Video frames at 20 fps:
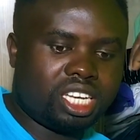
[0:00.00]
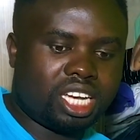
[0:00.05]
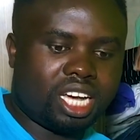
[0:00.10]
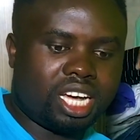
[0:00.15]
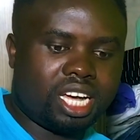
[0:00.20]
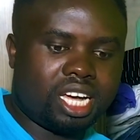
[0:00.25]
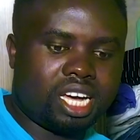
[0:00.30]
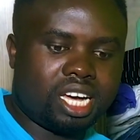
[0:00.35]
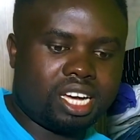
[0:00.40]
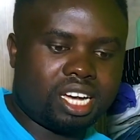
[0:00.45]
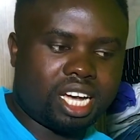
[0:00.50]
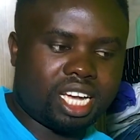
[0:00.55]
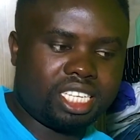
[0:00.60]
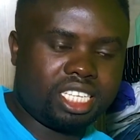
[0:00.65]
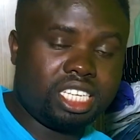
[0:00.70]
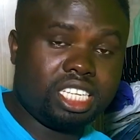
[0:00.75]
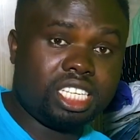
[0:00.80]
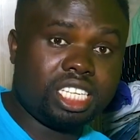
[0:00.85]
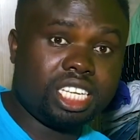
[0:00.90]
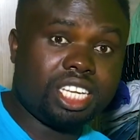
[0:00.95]
I
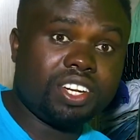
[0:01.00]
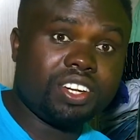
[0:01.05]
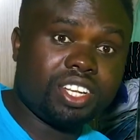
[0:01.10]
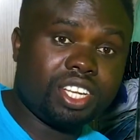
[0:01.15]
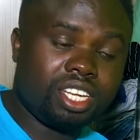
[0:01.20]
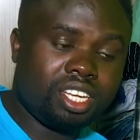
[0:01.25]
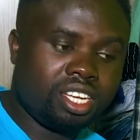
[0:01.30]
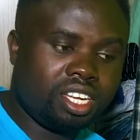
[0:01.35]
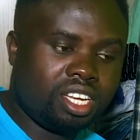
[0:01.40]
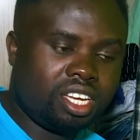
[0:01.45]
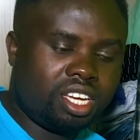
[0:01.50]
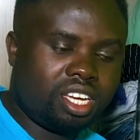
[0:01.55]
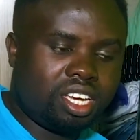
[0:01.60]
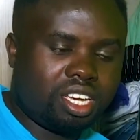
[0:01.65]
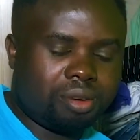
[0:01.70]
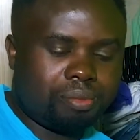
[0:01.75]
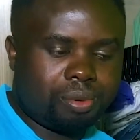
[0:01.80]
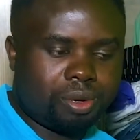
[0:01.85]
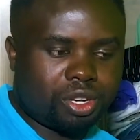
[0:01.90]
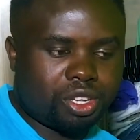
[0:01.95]
did degree
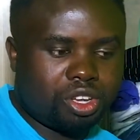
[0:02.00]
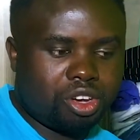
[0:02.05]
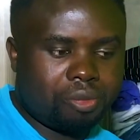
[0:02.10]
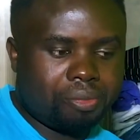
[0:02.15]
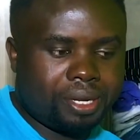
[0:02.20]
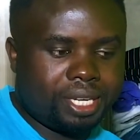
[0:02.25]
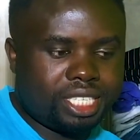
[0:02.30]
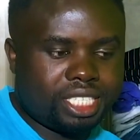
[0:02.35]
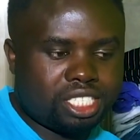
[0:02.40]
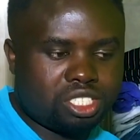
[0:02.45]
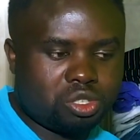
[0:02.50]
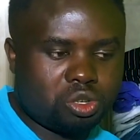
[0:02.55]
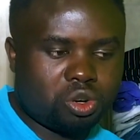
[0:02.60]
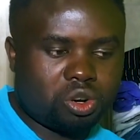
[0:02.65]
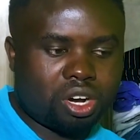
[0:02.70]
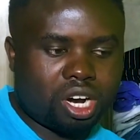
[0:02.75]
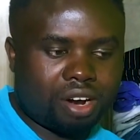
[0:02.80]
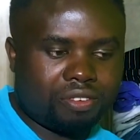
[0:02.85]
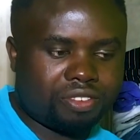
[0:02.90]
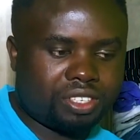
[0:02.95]
in procurement, so
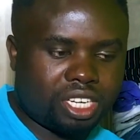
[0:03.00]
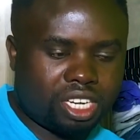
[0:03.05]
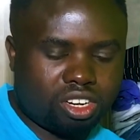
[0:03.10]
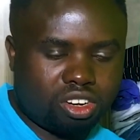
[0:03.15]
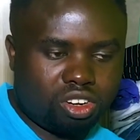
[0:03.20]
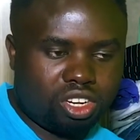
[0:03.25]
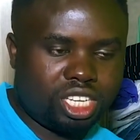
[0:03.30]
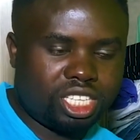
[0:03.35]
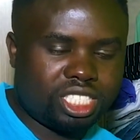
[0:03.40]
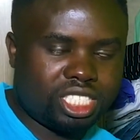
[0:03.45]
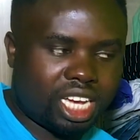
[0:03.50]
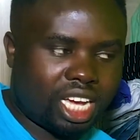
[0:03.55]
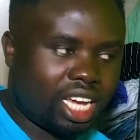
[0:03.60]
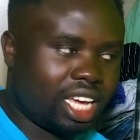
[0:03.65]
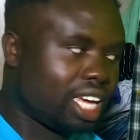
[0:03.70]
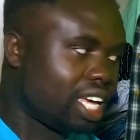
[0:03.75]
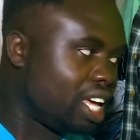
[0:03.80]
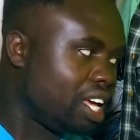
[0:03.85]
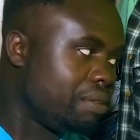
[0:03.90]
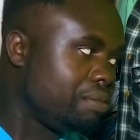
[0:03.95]
after college I
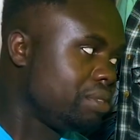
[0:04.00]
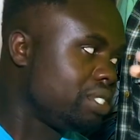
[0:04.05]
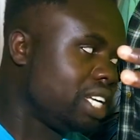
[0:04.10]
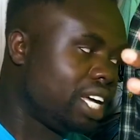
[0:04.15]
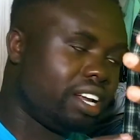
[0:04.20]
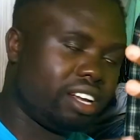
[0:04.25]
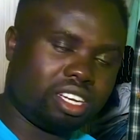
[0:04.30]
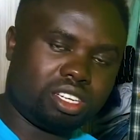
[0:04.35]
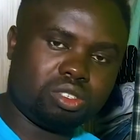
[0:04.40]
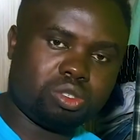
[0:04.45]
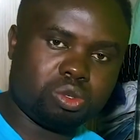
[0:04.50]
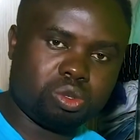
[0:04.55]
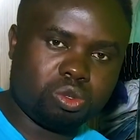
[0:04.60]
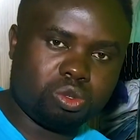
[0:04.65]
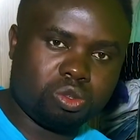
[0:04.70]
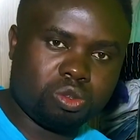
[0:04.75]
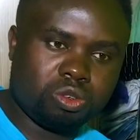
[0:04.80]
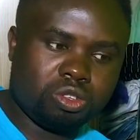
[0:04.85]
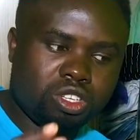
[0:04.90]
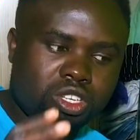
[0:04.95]
came direct to